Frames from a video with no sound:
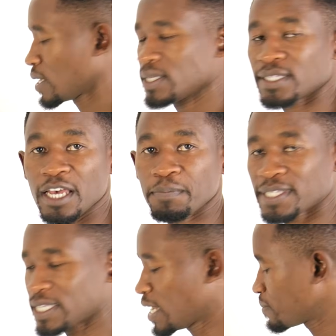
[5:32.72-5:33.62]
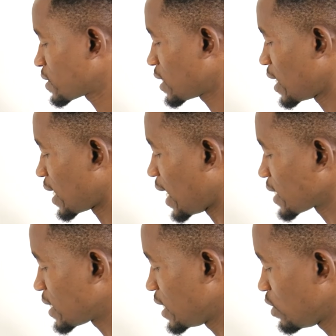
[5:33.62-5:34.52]
Skip steps.
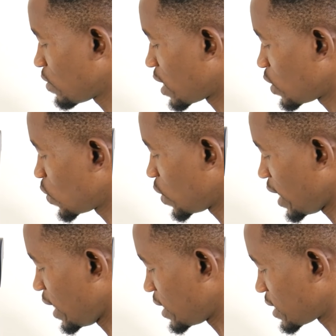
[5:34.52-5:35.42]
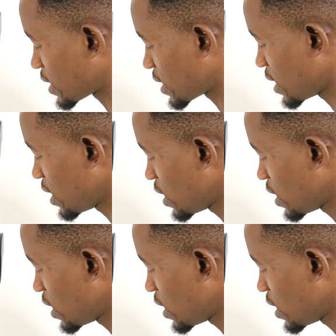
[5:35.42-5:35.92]
Lastly, you can do HIIT,